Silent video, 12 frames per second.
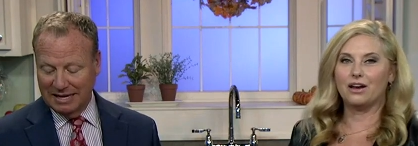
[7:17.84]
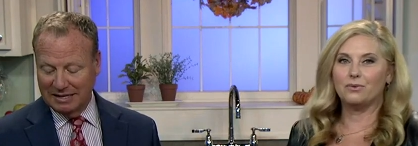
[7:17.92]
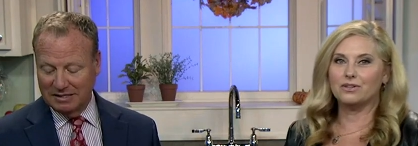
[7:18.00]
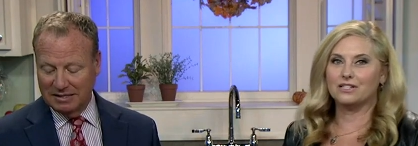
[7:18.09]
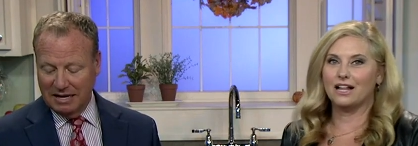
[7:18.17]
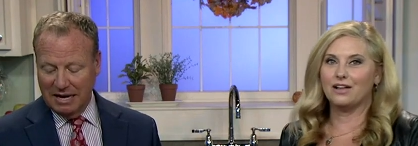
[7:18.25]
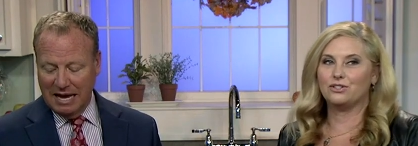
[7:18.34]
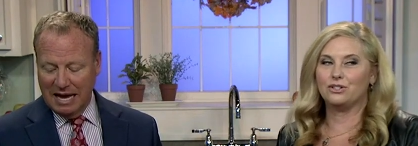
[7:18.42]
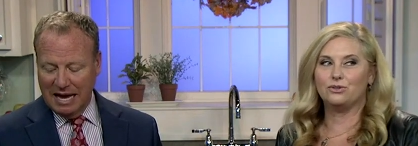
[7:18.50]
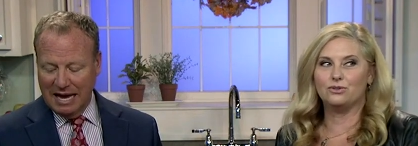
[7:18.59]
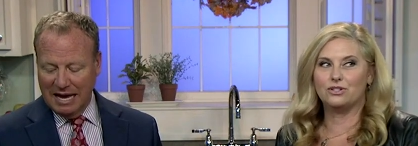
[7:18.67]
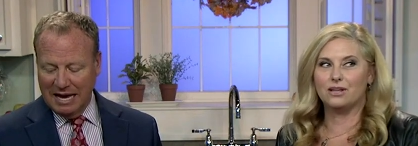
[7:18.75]
Speaker 1: he wasn't allowed to
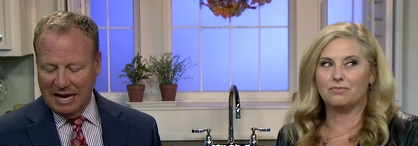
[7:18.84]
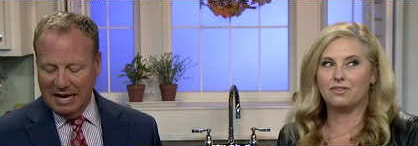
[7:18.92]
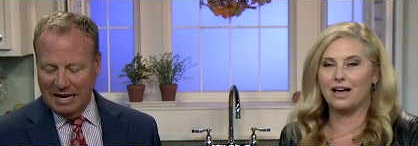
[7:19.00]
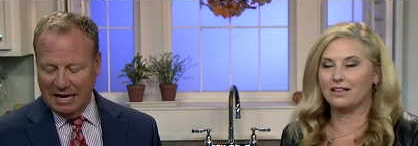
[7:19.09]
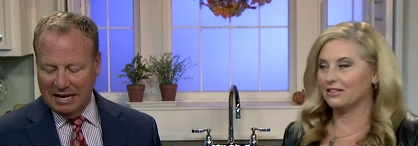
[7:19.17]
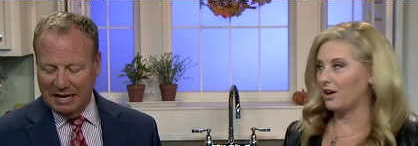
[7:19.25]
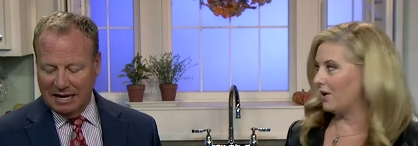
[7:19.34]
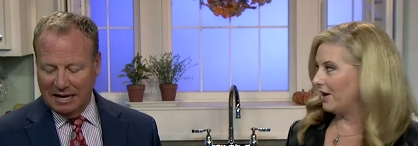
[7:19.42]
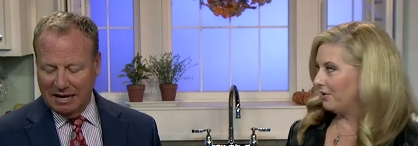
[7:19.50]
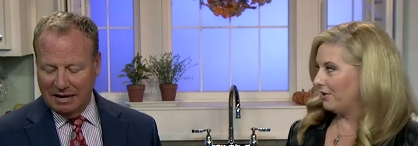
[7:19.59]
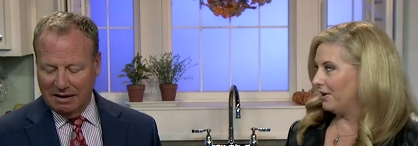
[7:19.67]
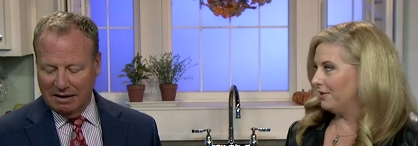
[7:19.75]
use that, though. I
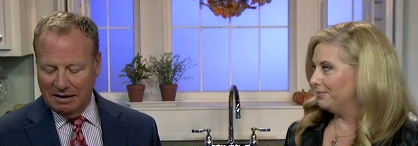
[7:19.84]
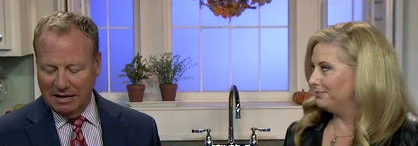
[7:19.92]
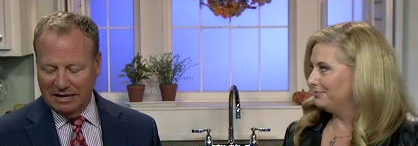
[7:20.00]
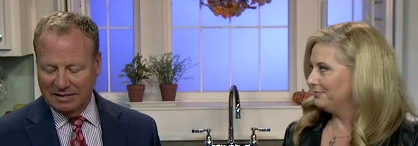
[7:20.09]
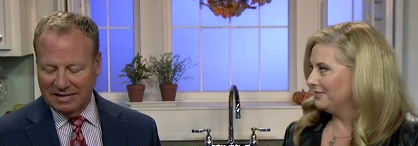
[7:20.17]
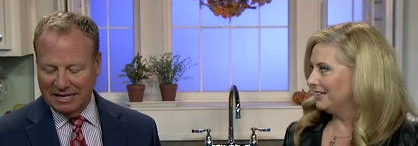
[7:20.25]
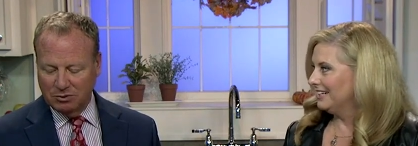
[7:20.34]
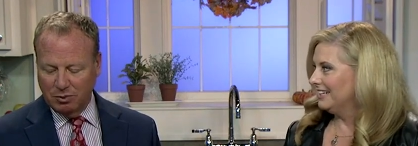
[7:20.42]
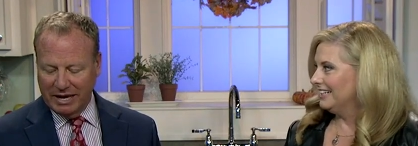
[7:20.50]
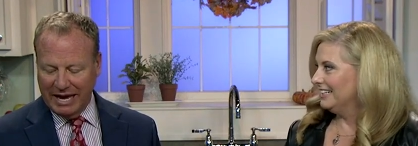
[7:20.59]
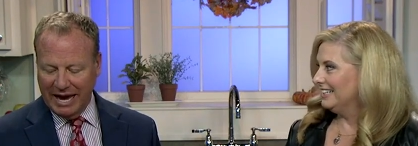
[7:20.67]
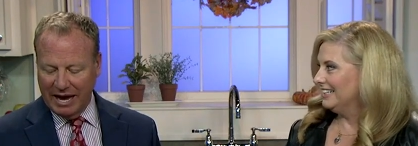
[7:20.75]
don't know.
Speaker 2: He says
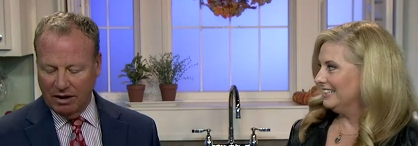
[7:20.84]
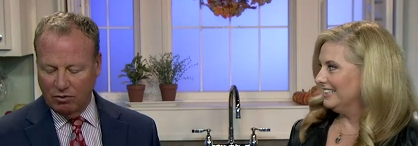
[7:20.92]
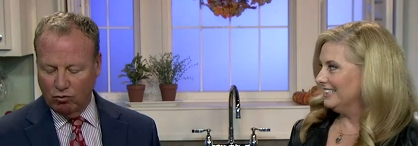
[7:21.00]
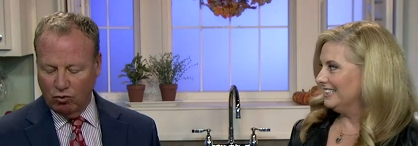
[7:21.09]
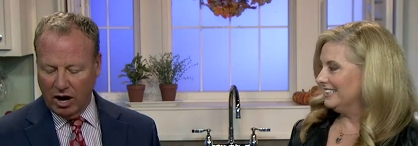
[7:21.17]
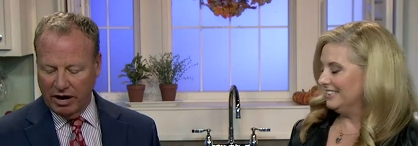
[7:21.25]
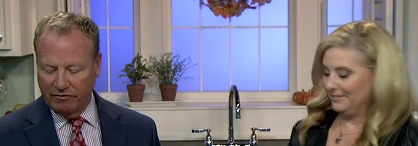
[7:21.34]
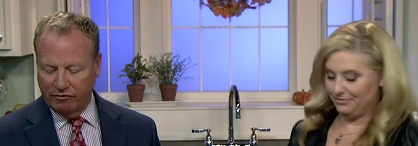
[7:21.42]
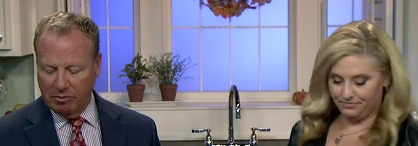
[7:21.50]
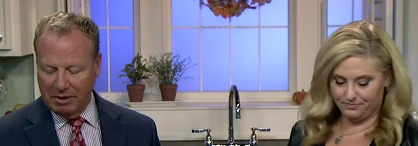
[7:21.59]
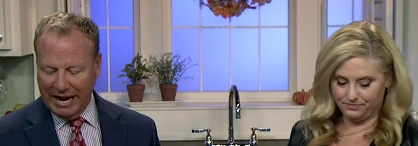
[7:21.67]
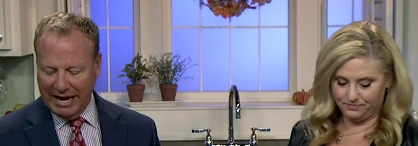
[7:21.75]
we can't run
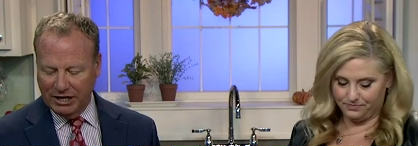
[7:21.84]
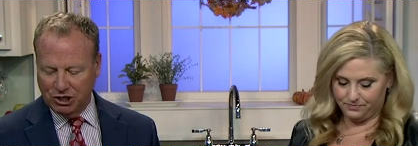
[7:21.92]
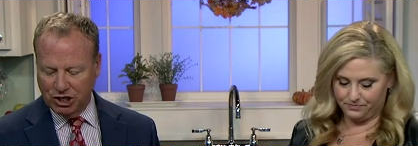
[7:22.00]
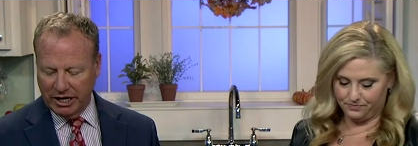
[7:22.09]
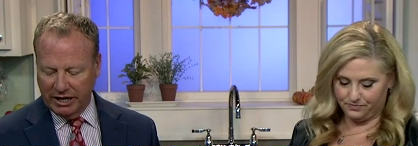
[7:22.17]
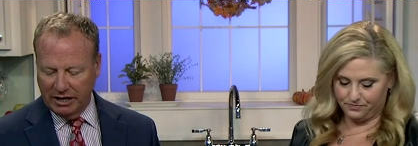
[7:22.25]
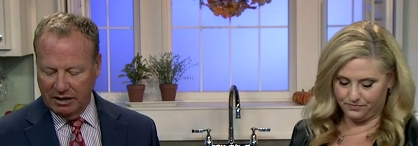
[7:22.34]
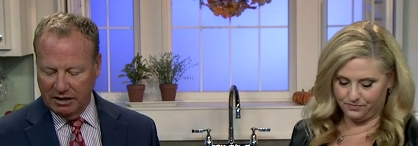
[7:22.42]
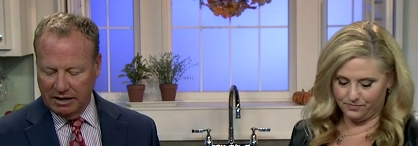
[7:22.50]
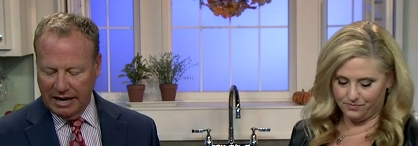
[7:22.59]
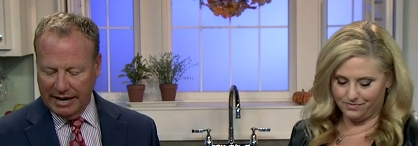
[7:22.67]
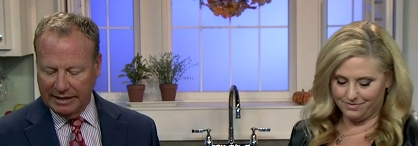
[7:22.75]
from aging
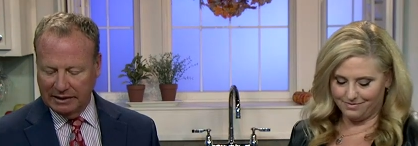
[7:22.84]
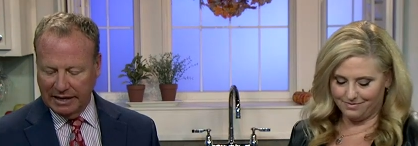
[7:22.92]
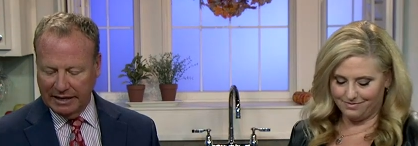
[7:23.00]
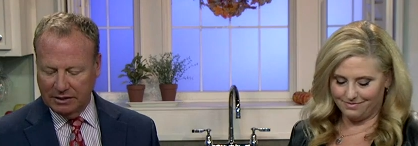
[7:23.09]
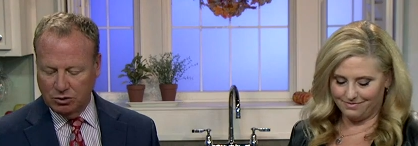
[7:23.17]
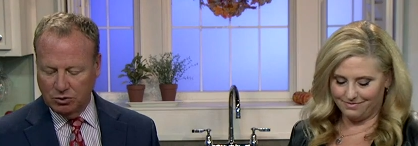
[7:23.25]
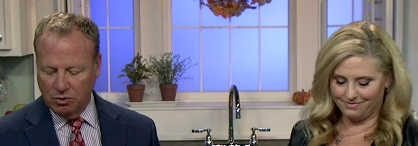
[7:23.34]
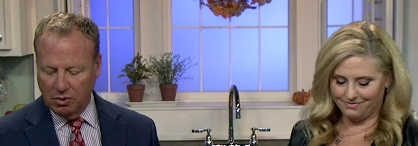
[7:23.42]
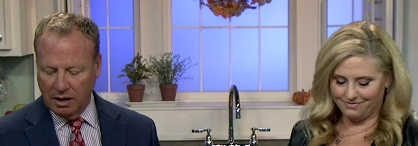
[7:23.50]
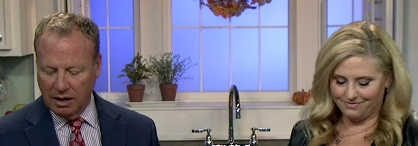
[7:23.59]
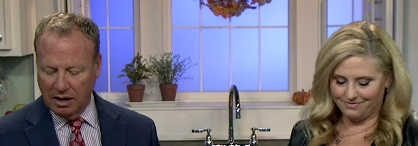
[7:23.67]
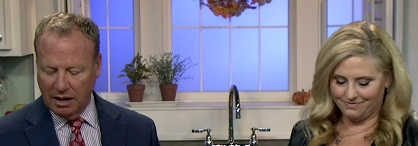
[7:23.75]
and he would like to
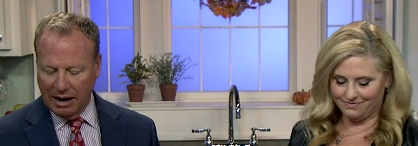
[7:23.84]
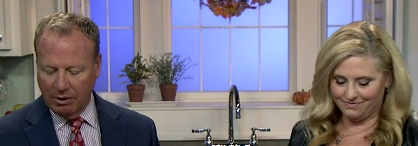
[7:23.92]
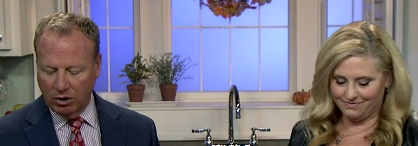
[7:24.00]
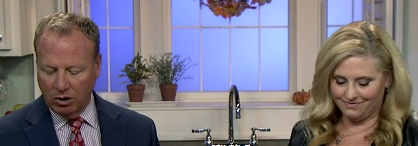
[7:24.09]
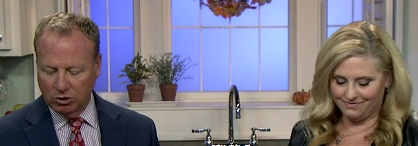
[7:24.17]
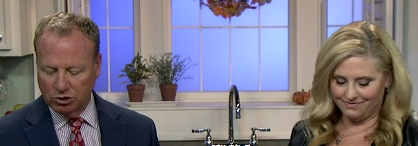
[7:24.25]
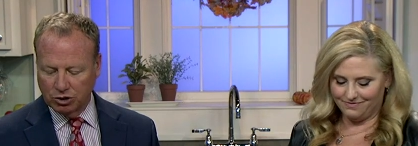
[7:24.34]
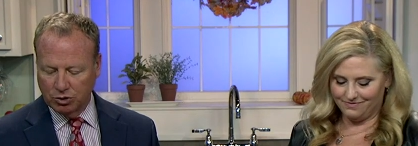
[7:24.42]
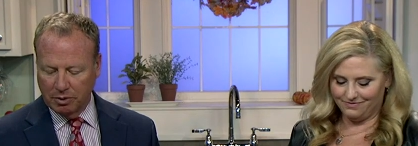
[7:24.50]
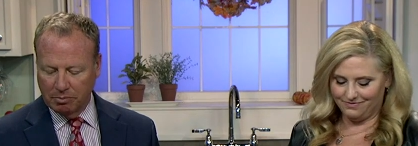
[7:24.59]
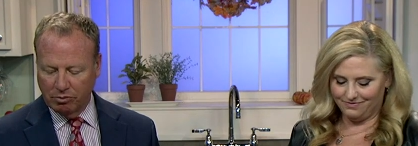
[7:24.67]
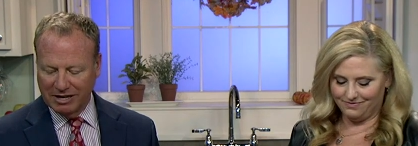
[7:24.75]
uh, our culture
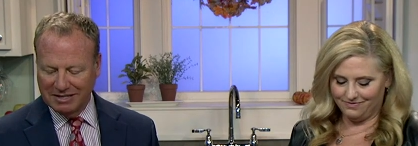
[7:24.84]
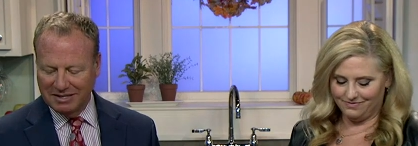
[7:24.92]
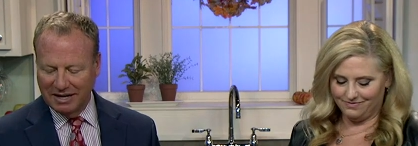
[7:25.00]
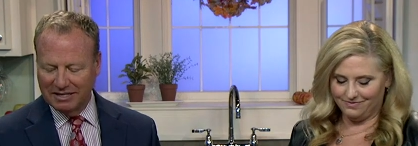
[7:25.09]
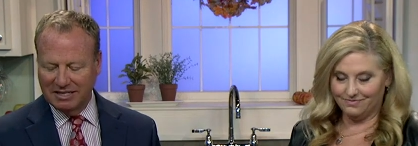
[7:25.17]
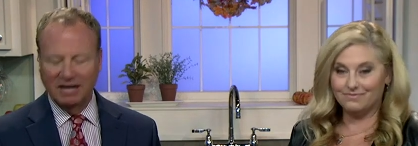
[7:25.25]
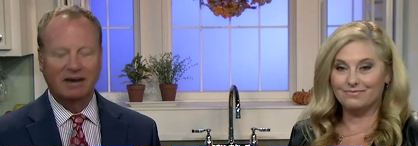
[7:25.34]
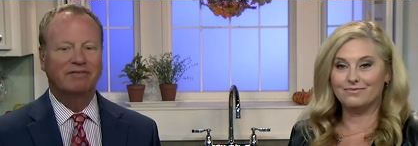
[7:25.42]
to embrace the idea of